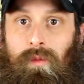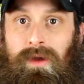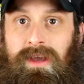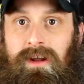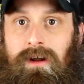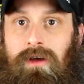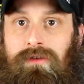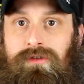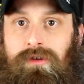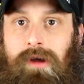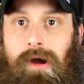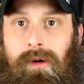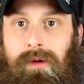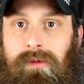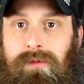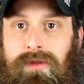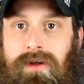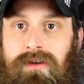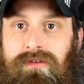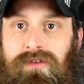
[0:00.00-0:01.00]
We can also go
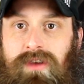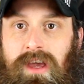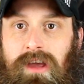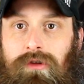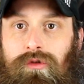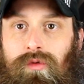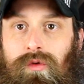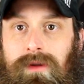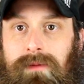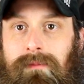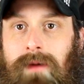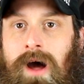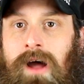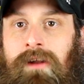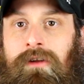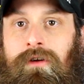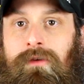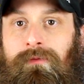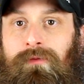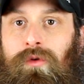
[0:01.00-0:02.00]
in with our scan tool and
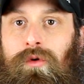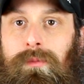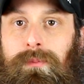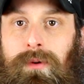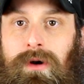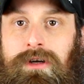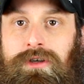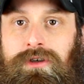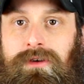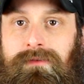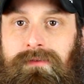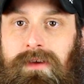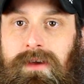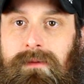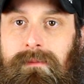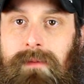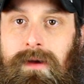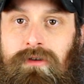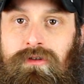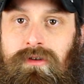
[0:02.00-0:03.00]
monitor fuel pressure
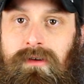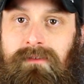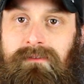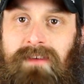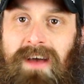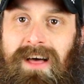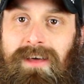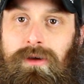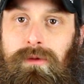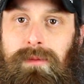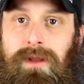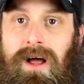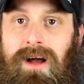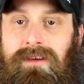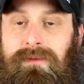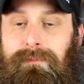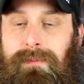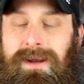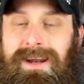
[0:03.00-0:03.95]
via measuring value blocks,